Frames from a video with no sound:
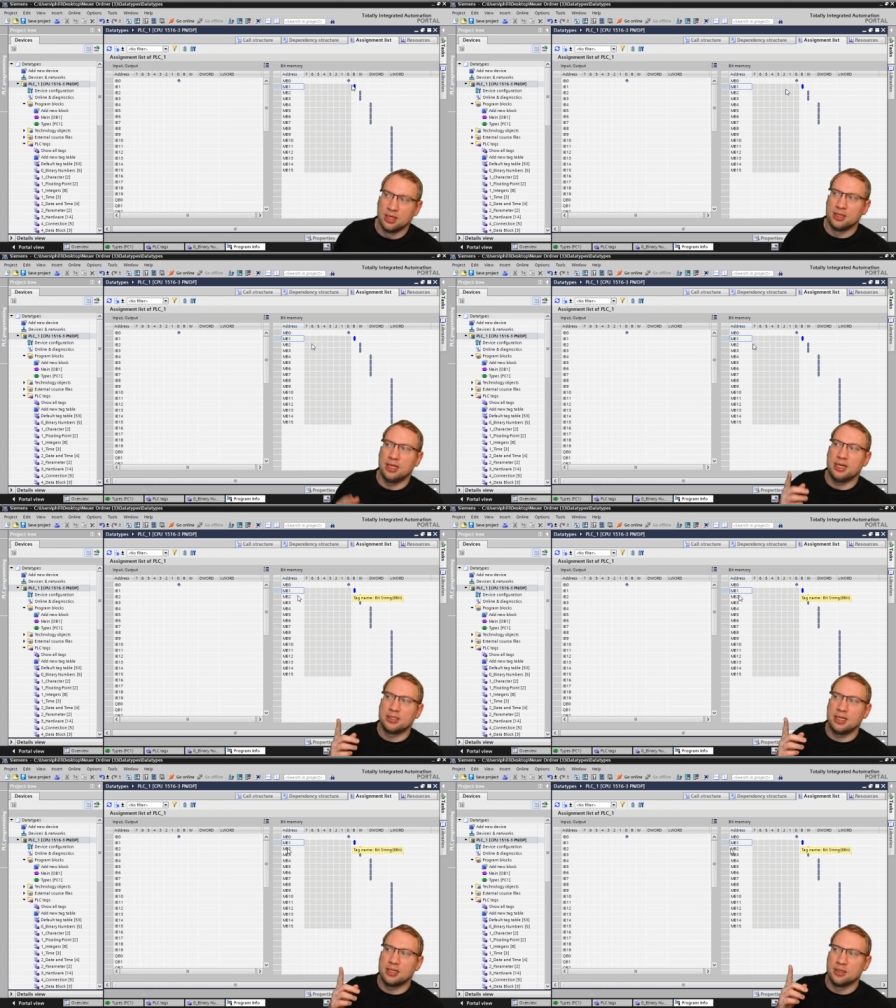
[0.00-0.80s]
Then I
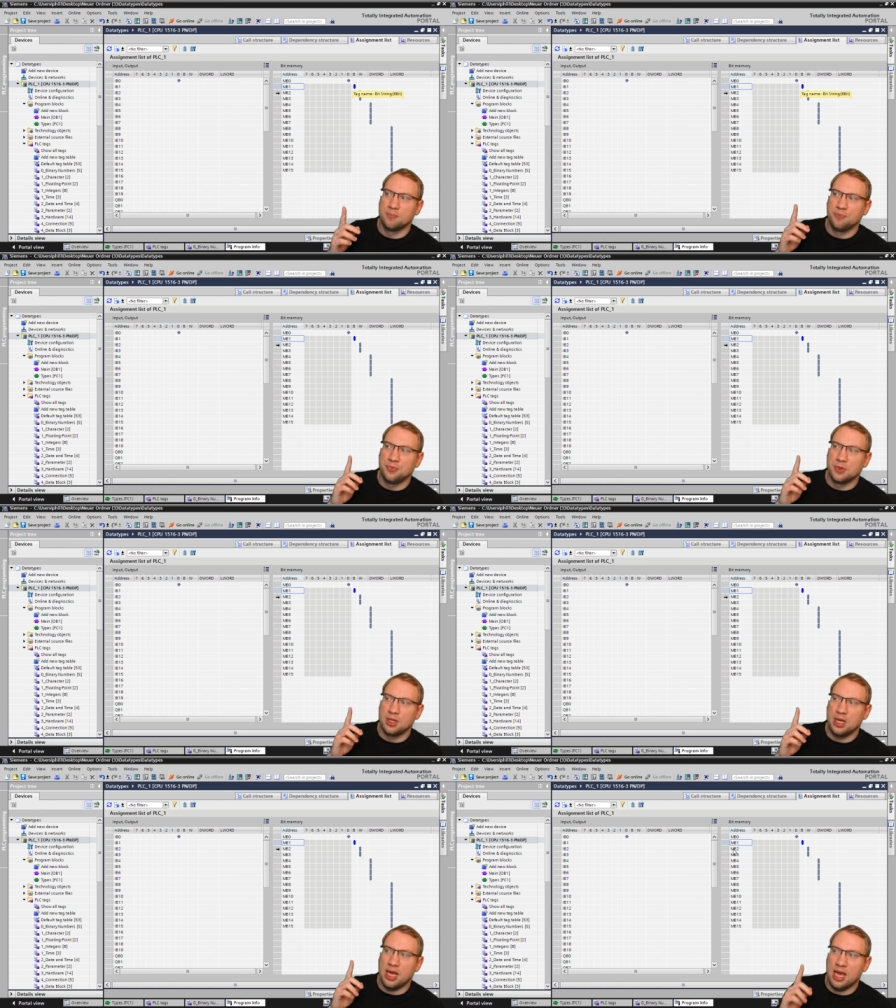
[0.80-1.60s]
said
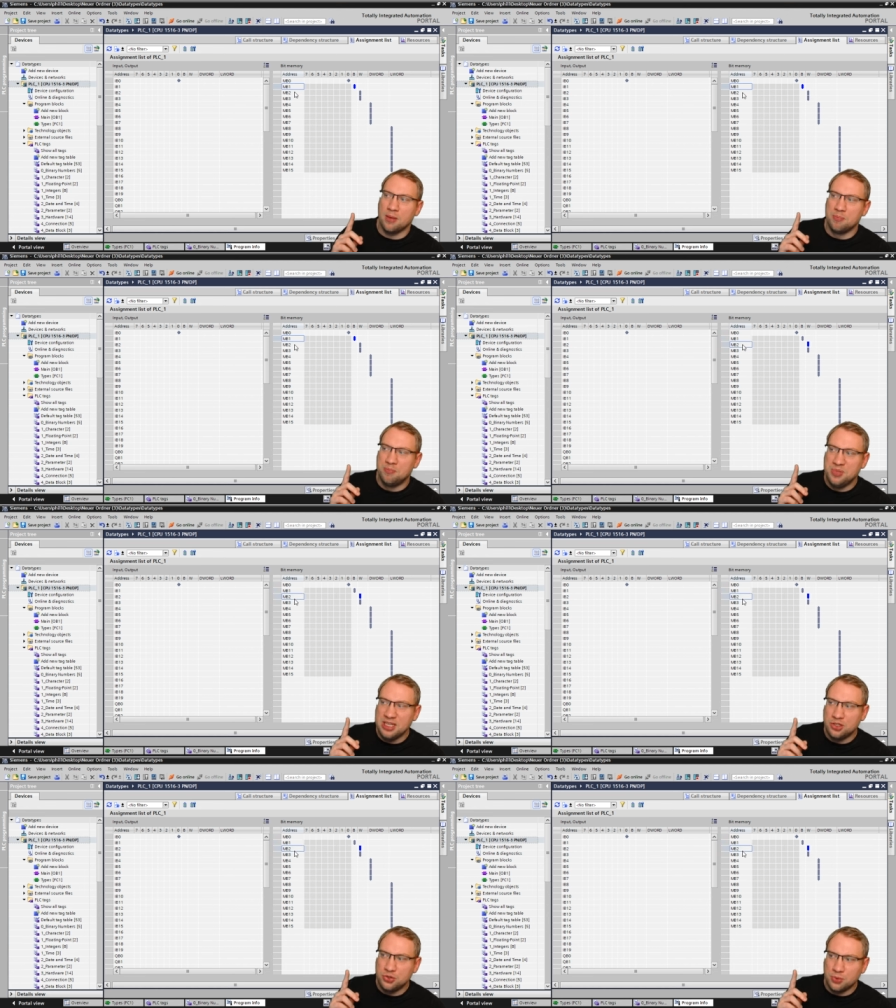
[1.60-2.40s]
M B
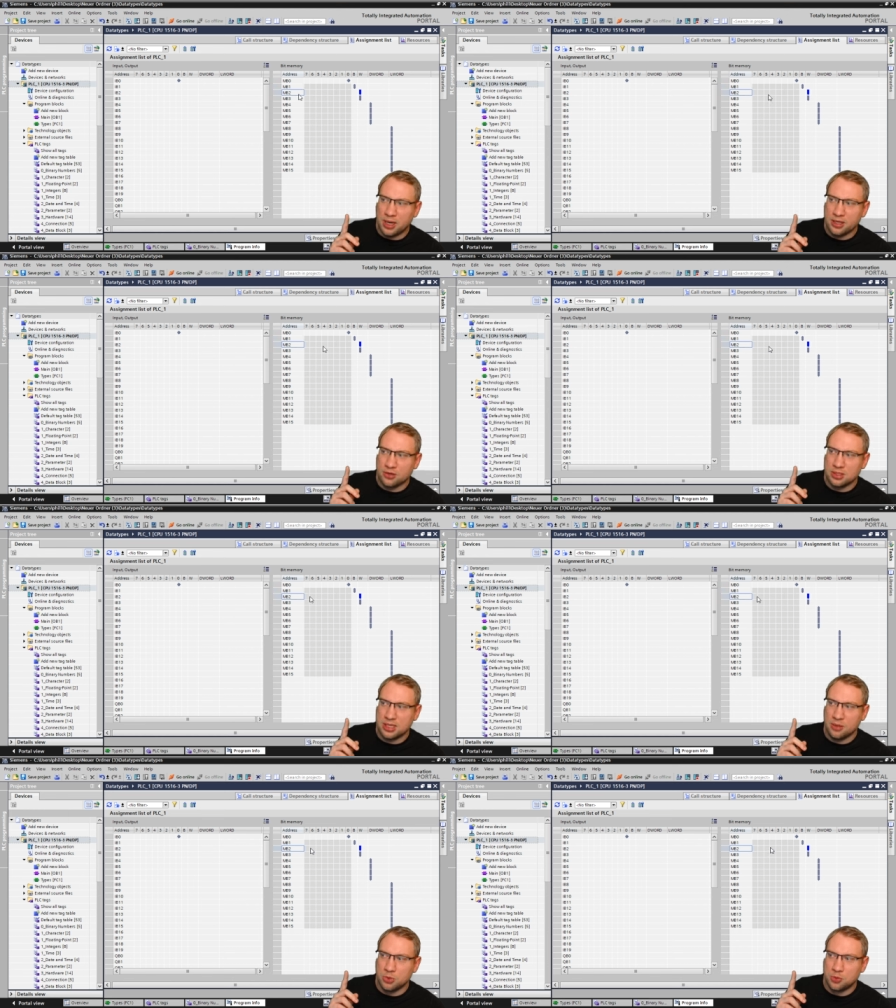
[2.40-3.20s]
two, I could
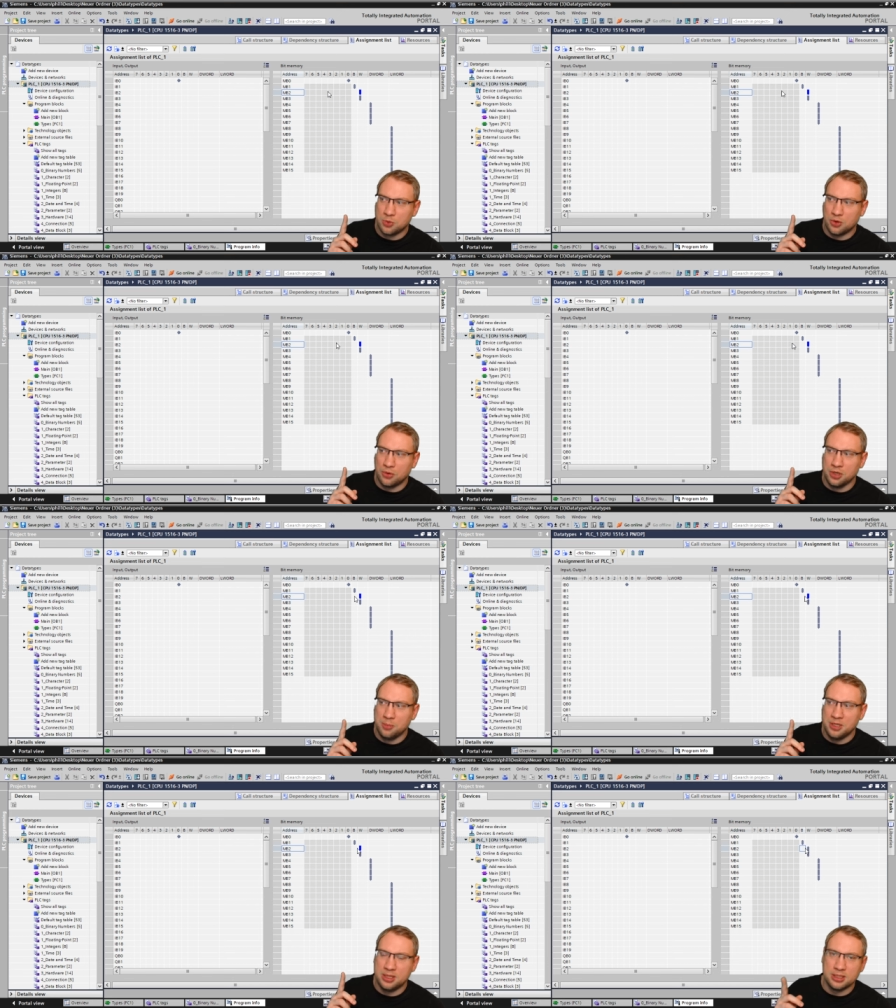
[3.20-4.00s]
say, which would only
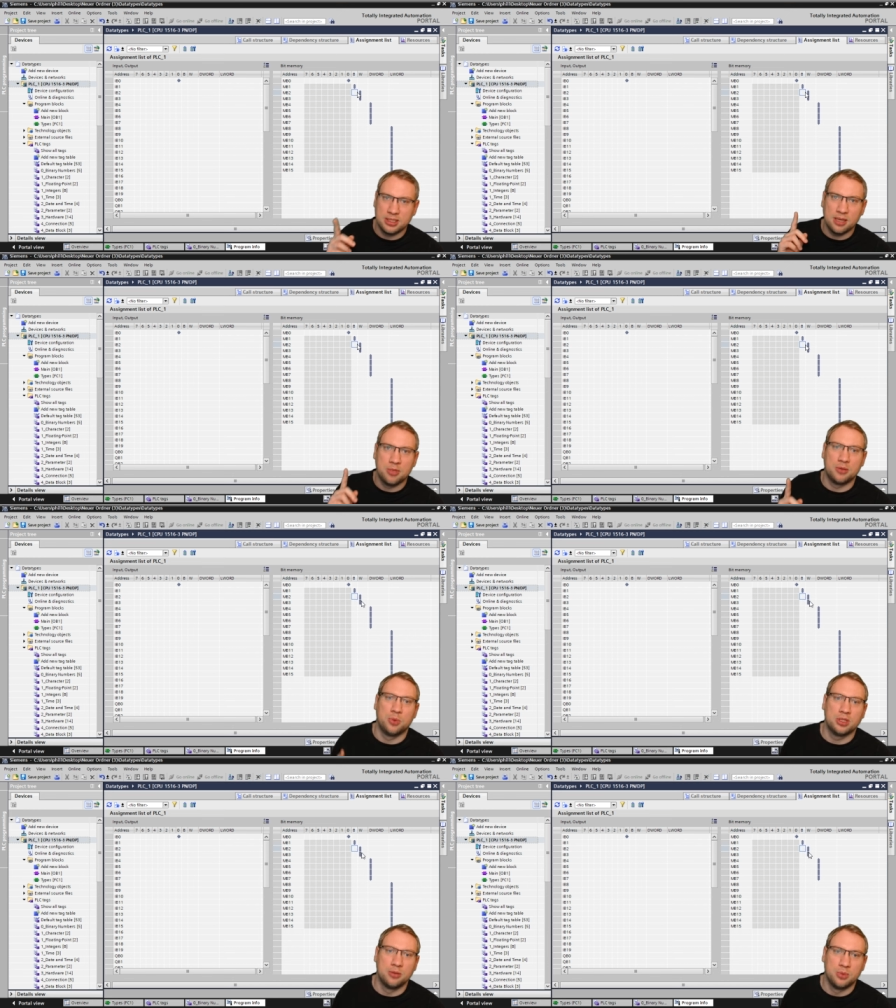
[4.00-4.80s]
be this line. But
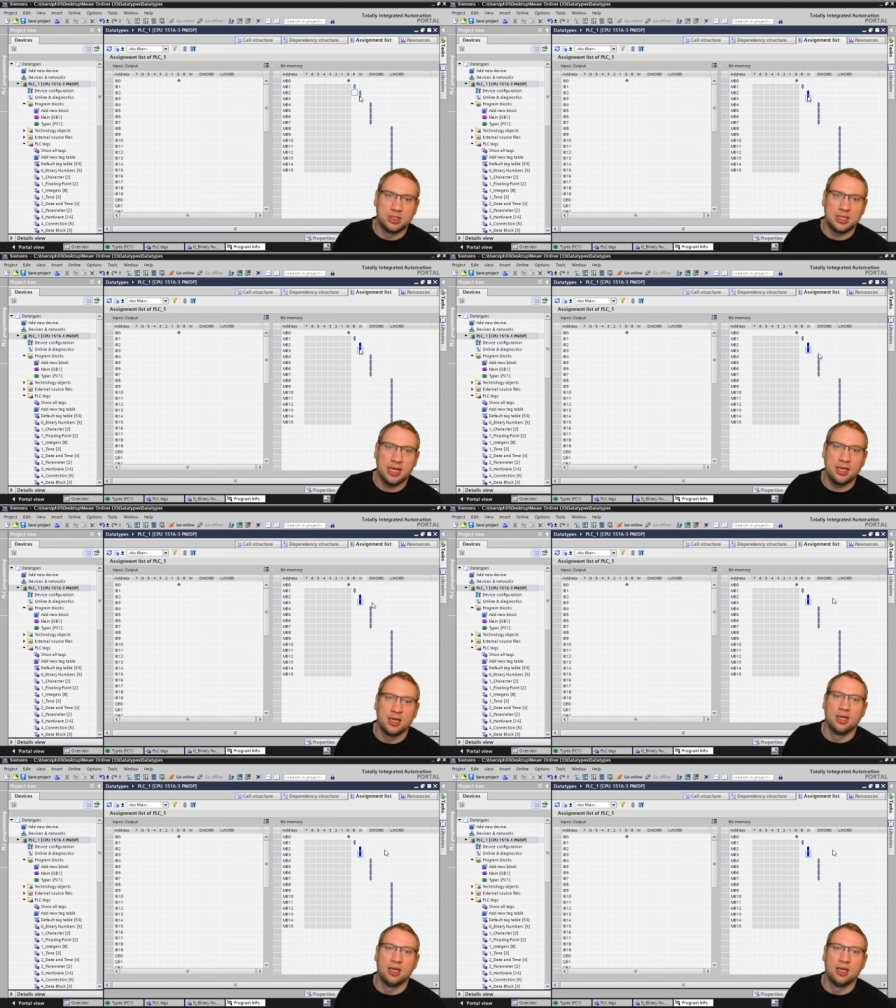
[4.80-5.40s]
what did we say?